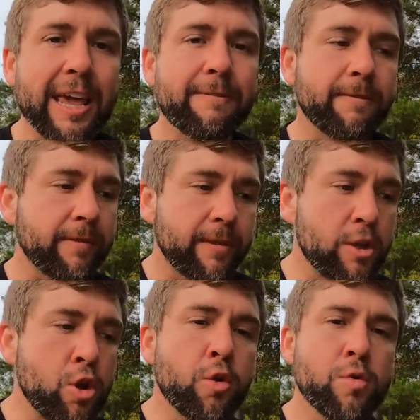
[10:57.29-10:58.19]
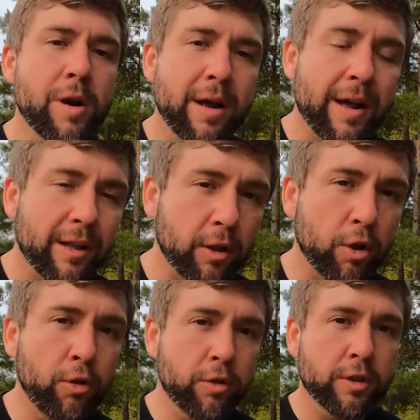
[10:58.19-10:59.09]
If you
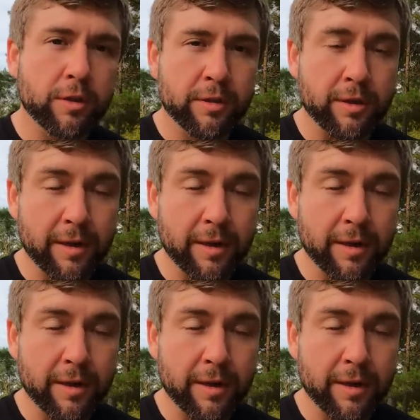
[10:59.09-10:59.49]
lose